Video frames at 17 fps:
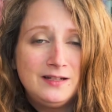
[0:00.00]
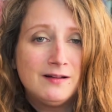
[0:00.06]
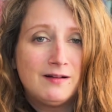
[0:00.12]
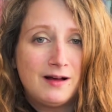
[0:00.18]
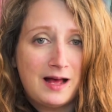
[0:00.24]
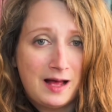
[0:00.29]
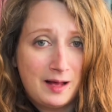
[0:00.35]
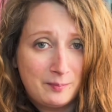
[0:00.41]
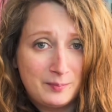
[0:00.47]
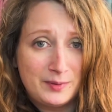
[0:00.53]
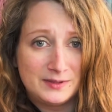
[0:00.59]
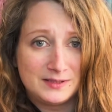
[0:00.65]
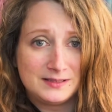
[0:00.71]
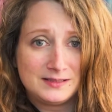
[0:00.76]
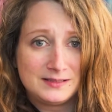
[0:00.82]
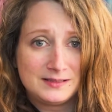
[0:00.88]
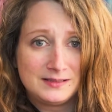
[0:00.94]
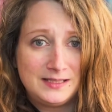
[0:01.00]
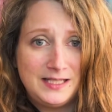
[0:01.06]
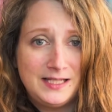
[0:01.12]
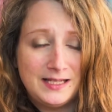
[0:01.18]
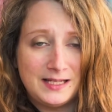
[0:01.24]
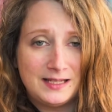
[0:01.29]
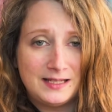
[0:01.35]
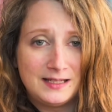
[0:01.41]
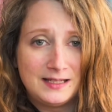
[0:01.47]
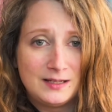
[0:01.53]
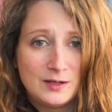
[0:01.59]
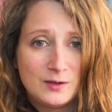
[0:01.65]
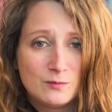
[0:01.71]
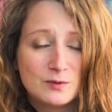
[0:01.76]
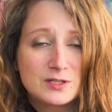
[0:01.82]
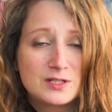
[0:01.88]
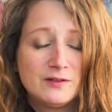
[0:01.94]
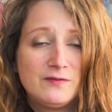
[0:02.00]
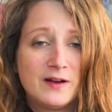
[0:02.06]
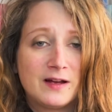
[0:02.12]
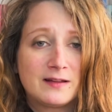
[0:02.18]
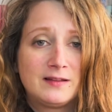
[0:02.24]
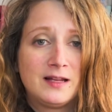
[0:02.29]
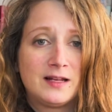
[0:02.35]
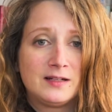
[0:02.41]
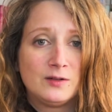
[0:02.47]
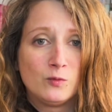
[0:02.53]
not happened here was the fact that